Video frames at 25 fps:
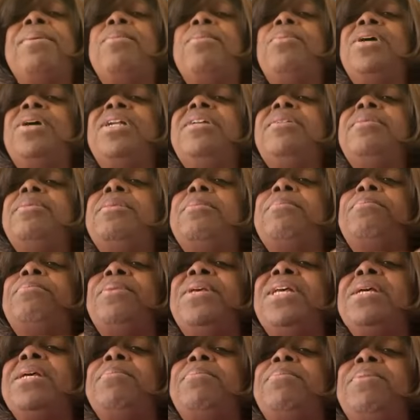But one of the
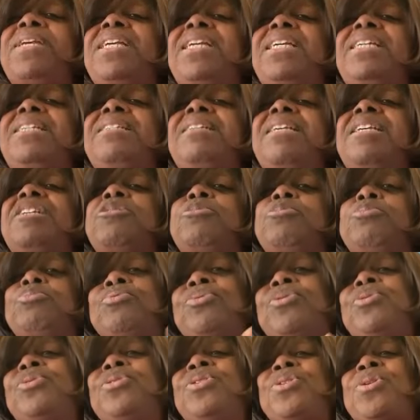big P's is
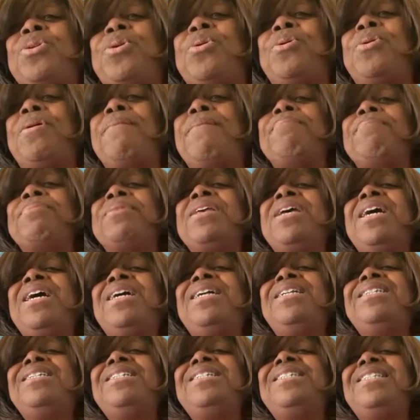protocol.
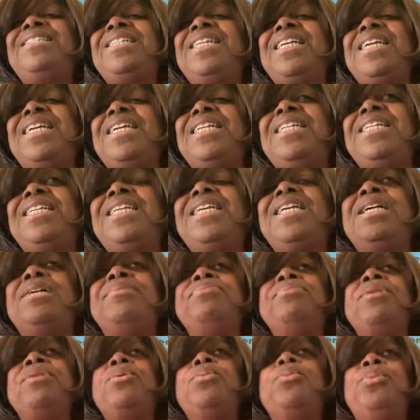Understanding
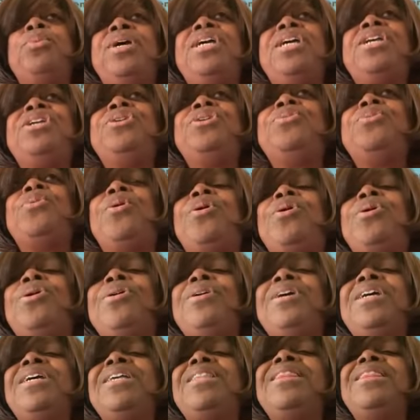where you
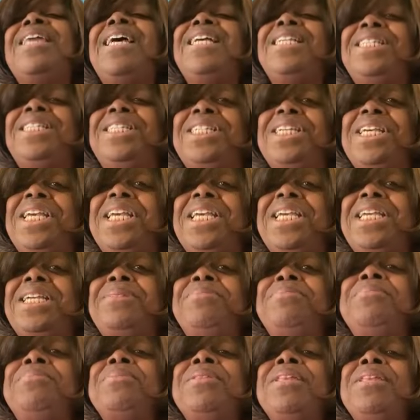are in that
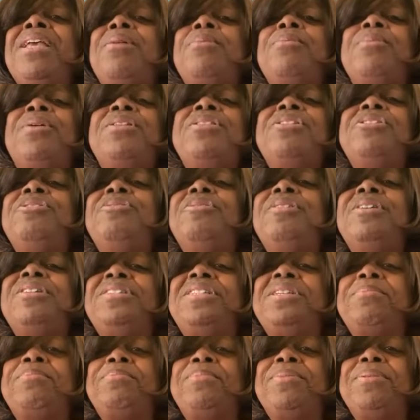chain, whether you're a
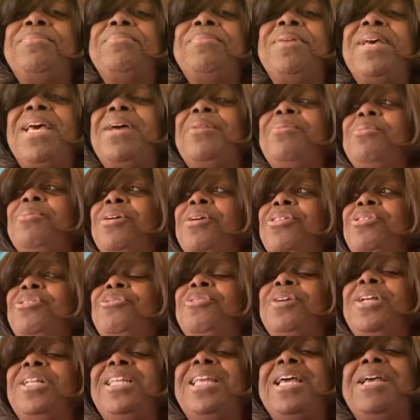diplomat, whether
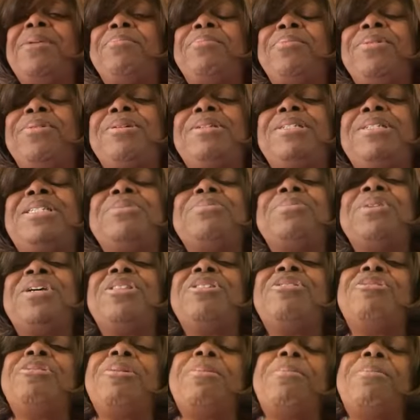you're a layperson,
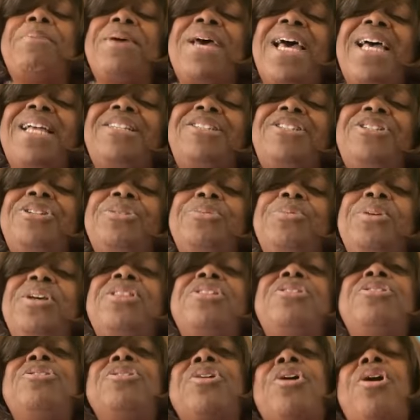whether you're a pastor,
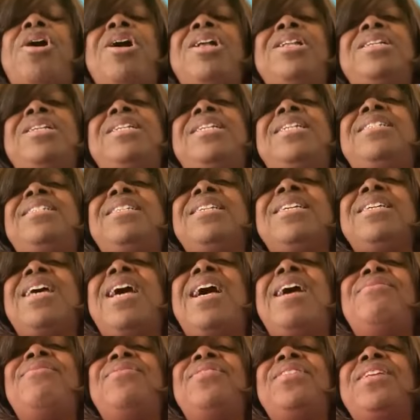whether you're called in as
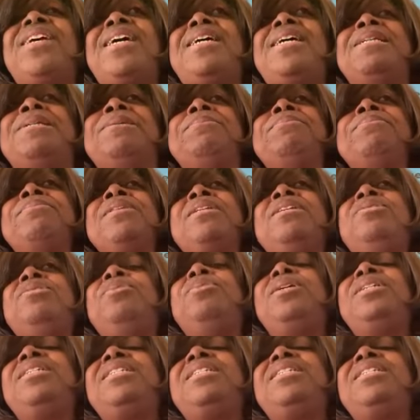a confidant, you